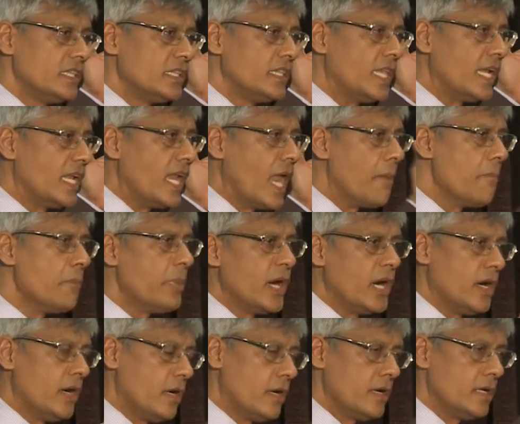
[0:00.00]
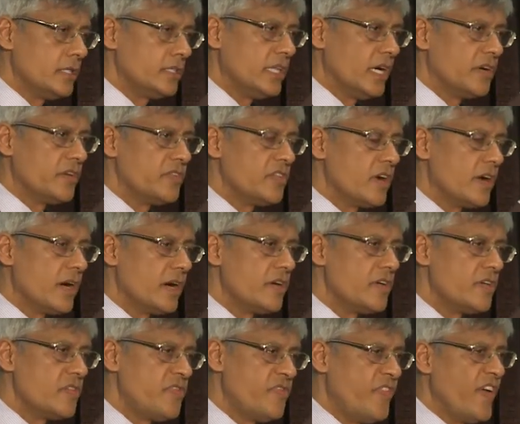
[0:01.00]
the number, the
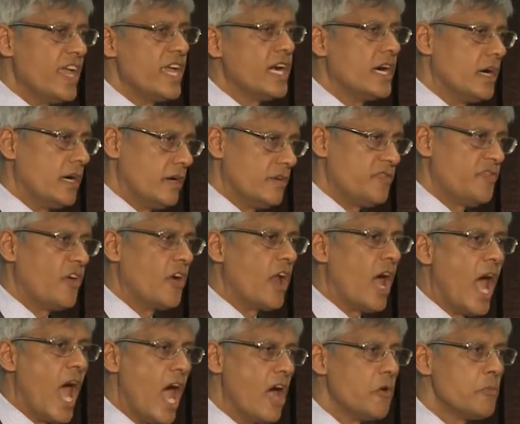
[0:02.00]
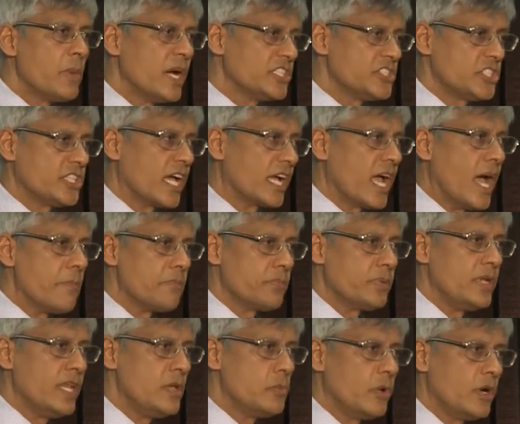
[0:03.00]
figure for how much the
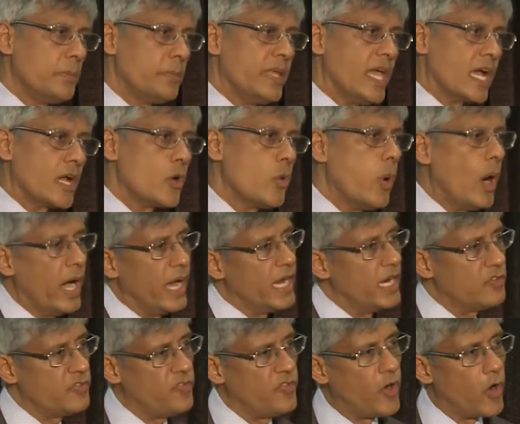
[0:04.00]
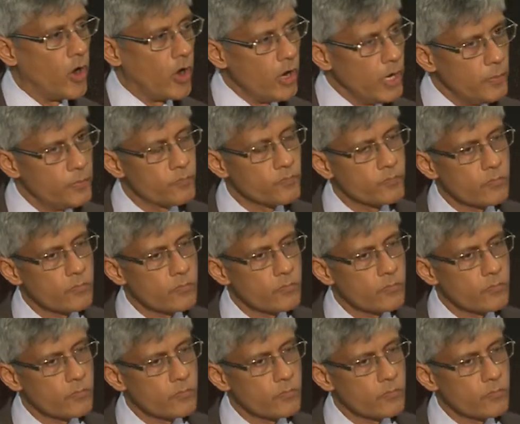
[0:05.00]
company would be acquired for,